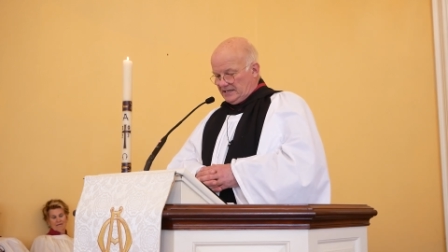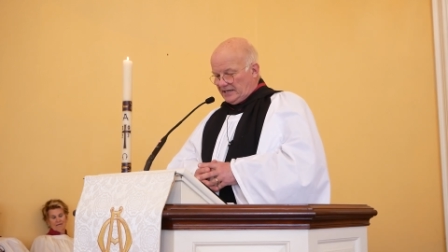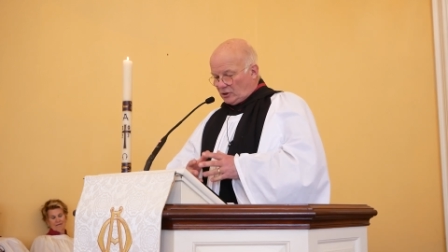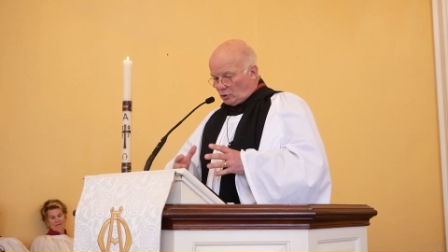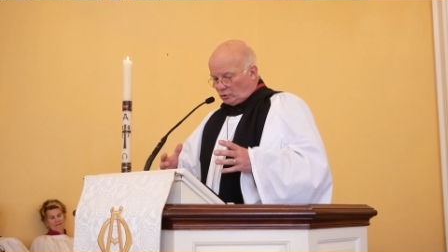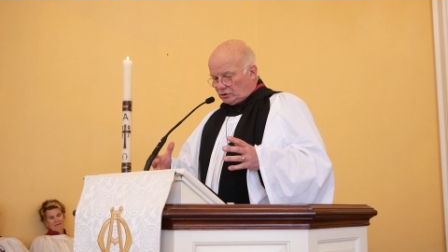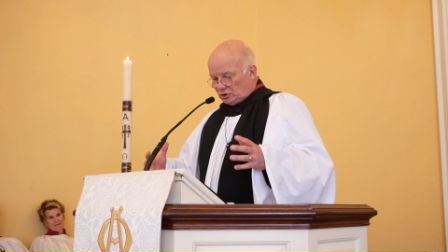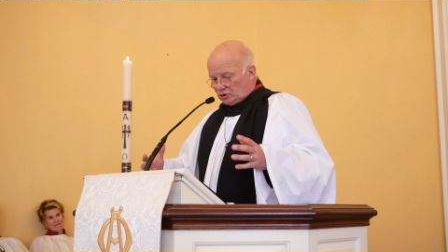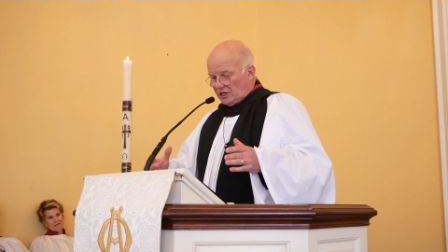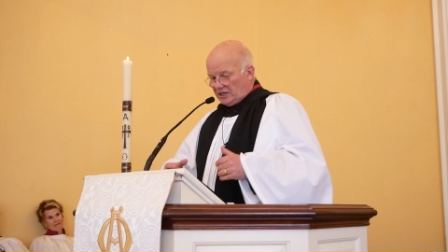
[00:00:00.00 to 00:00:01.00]
He couldn't
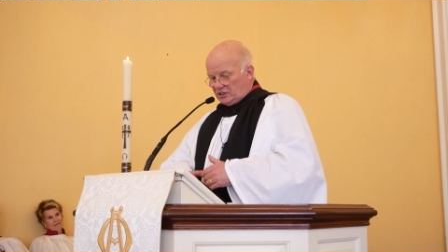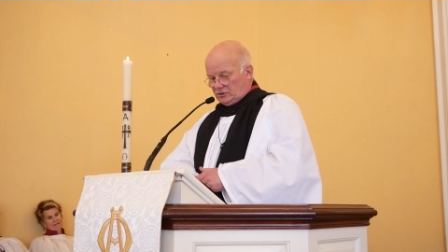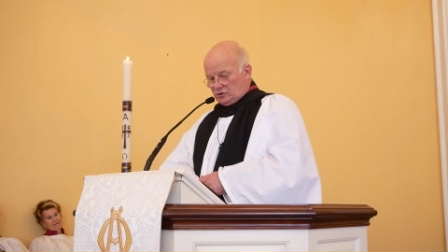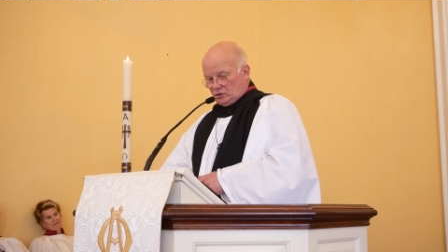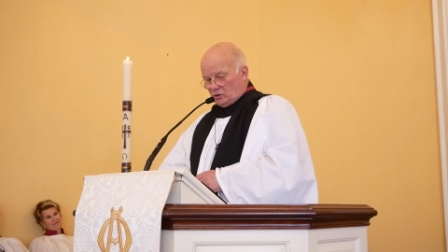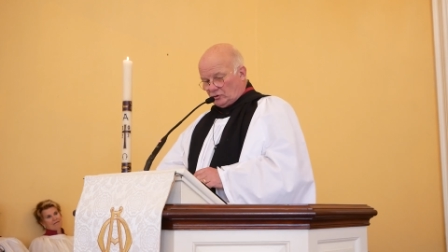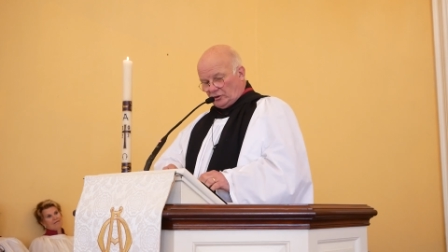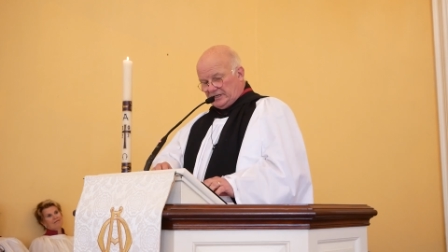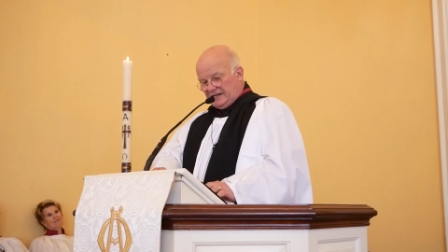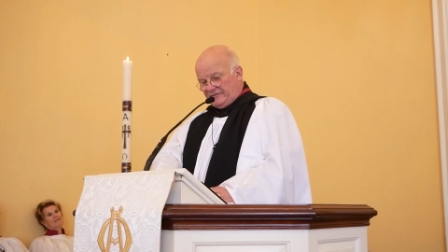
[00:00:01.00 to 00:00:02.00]
share control,
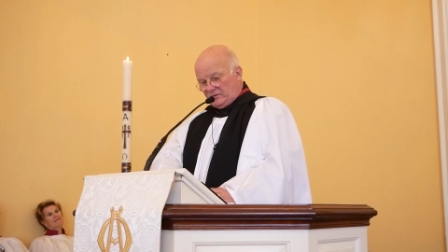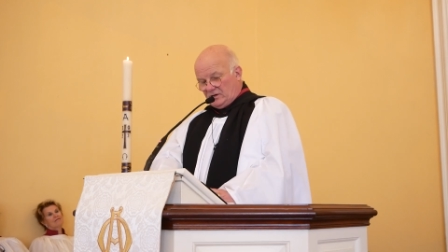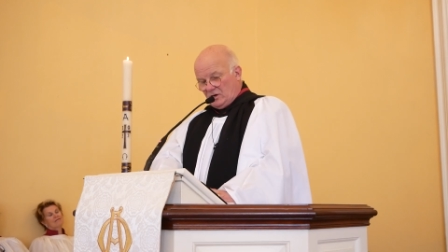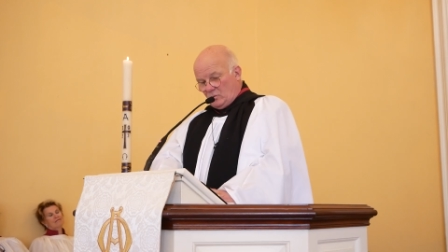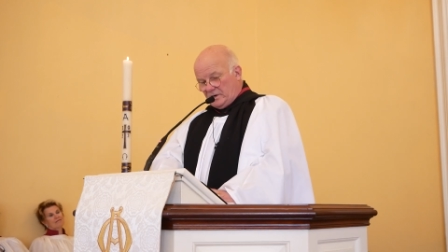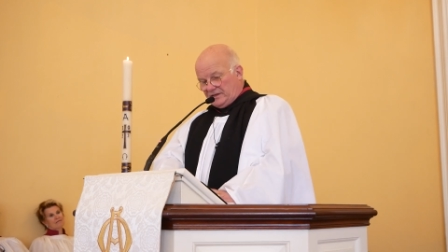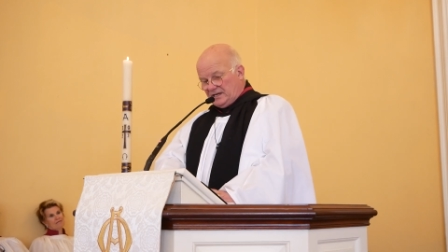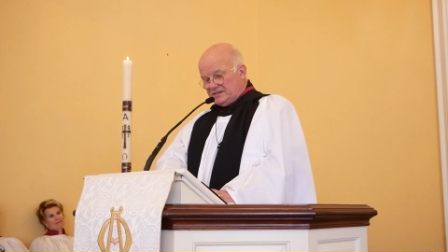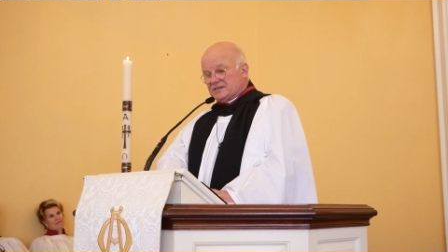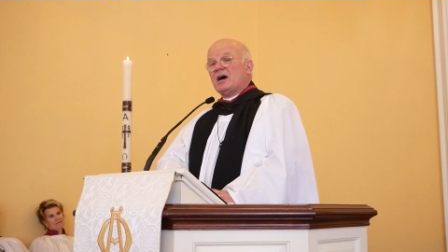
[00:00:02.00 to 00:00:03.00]
not even with
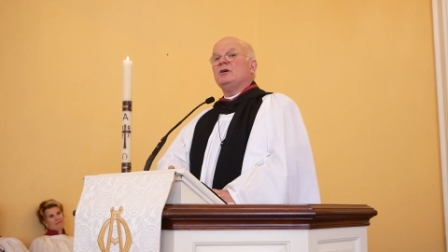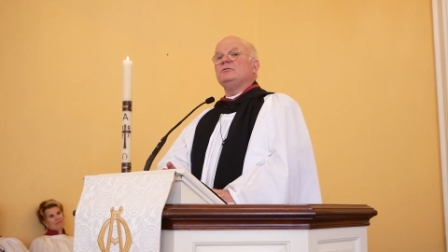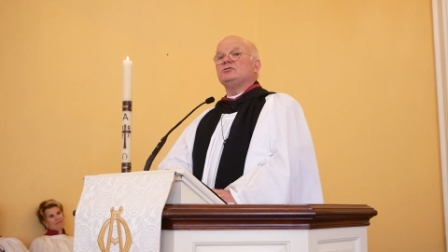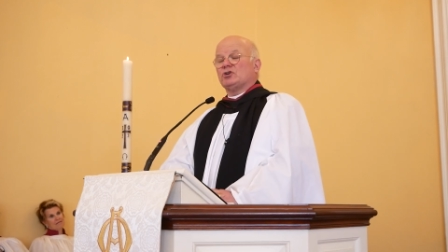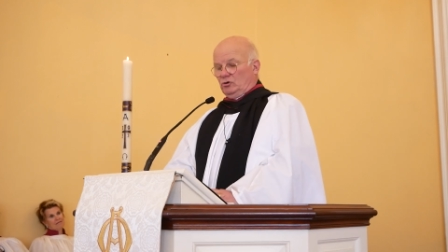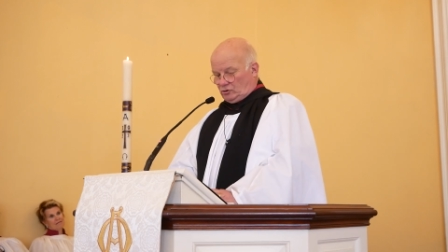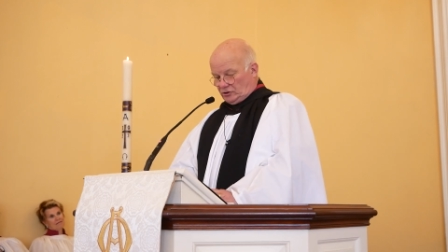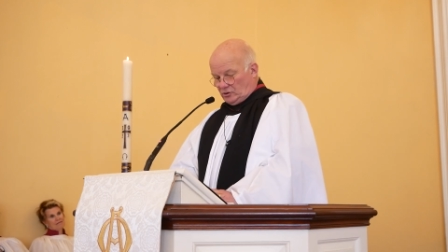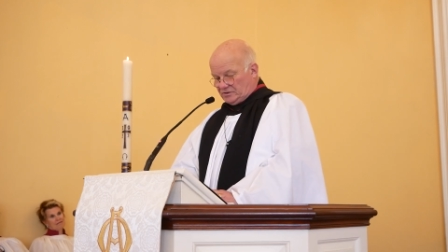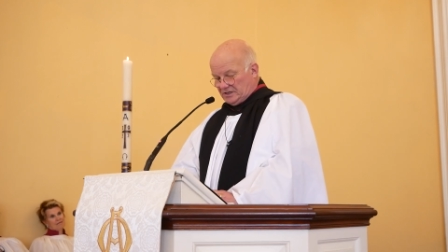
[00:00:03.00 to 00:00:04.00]
his own
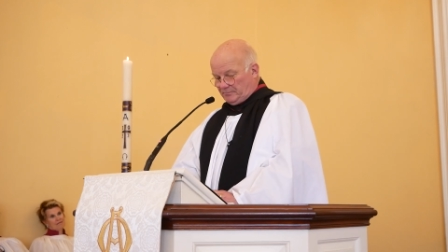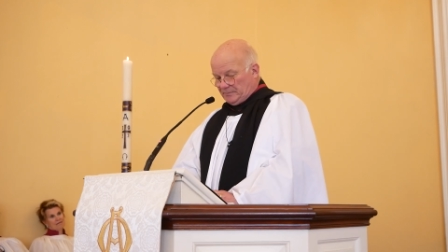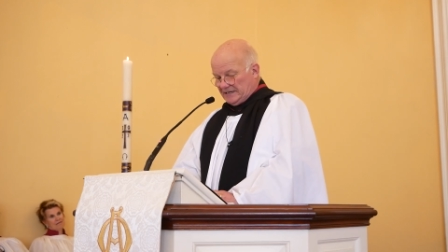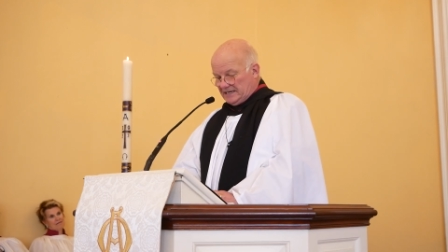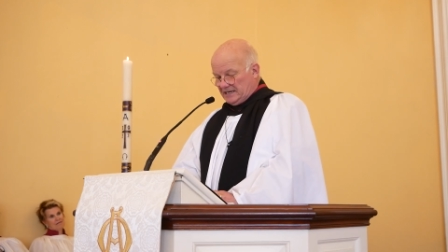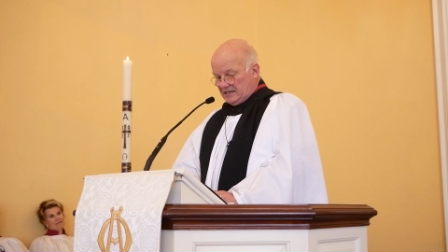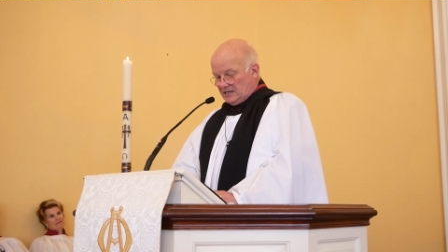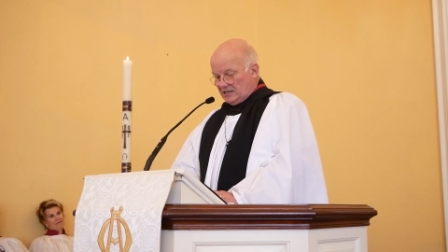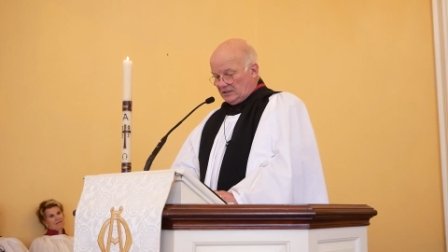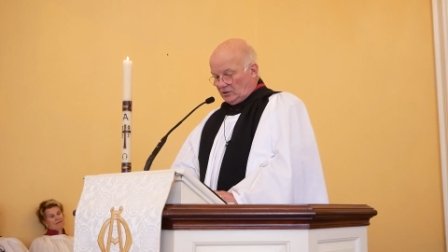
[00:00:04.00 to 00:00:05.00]
children, who simply
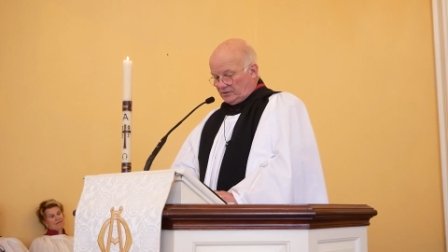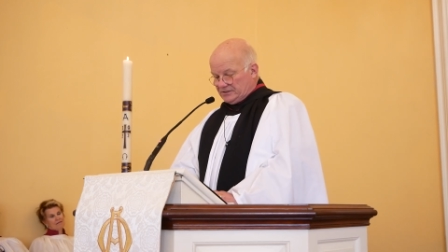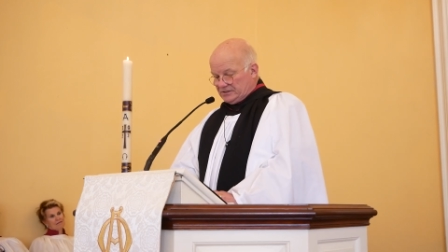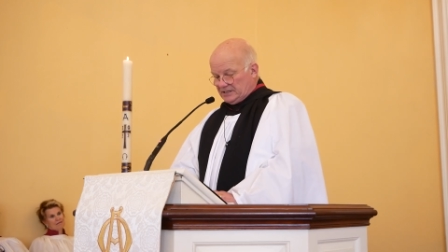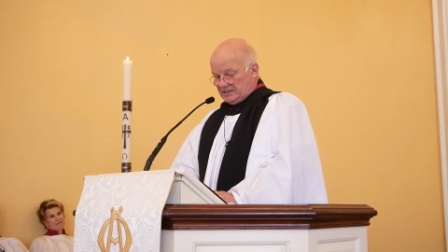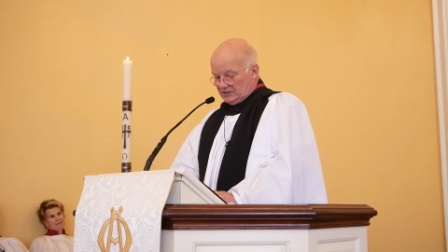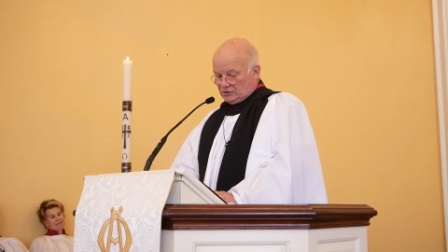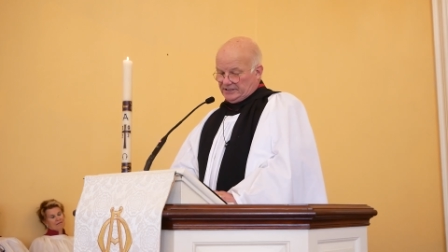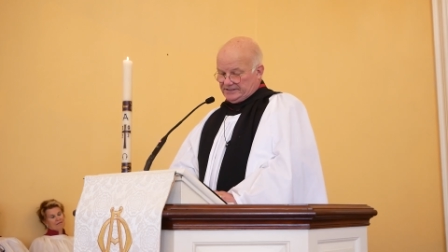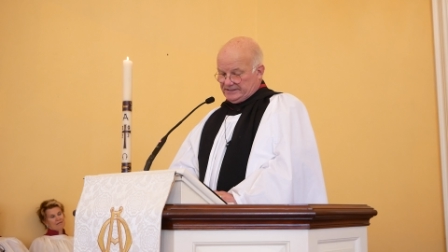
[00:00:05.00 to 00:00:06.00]
lost
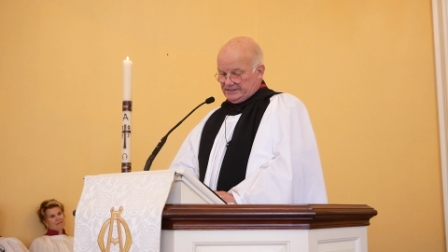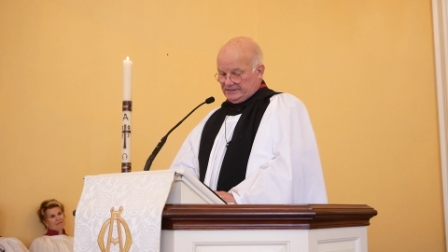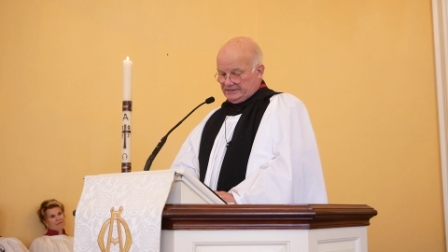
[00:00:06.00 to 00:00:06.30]
interest.